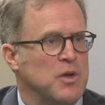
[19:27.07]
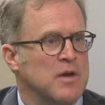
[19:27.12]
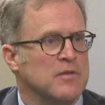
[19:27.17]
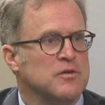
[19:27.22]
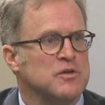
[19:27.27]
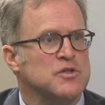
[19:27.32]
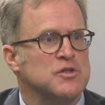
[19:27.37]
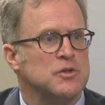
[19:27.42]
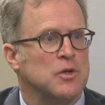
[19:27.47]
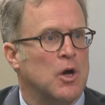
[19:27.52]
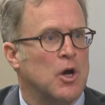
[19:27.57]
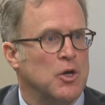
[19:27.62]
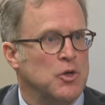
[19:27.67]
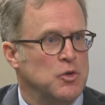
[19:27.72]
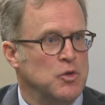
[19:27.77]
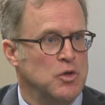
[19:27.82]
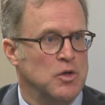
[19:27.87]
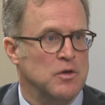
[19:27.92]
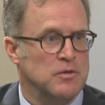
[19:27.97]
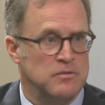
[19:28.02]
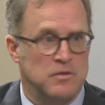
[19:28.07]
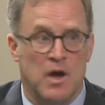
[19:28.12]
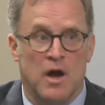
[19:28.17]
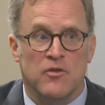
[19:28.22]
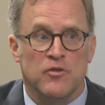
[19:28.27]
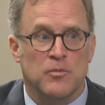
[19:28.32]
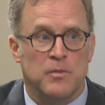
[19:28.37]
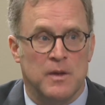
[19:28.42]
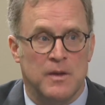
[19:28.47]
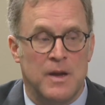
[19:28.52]
ever saw a unit of
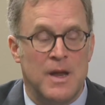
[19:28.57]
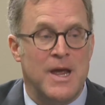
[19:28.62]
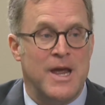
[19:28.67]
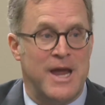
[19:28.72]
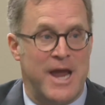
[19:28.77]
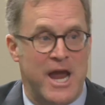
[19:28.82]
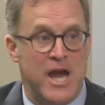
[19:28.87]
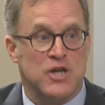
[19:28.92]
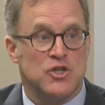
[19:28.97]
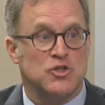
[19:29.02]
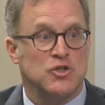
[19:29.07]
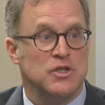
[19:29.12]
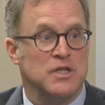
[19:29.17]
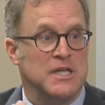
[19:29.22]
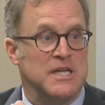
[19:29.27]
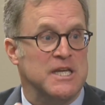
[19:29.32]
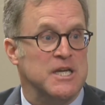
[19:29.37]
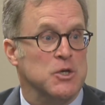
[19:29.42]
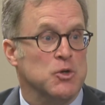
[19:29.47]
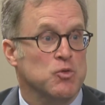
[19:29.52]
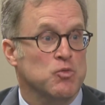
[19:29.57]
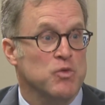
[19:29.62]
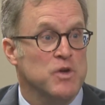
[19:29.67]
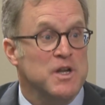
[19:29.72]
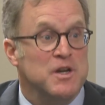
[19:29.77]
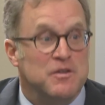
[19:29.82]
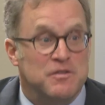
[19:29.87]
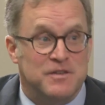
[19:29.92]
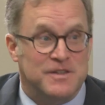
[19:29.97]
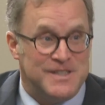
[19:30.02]
government actually get
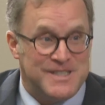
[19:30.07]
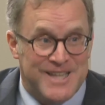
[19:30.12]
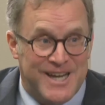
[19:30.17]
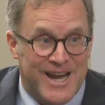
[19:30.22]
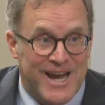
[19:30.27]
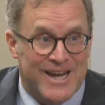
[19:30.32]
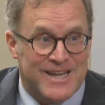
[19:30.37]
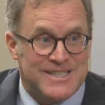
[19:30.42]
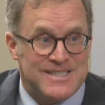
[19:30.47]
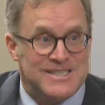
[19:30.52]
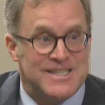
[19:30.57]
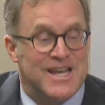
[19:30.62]
rid of a tax?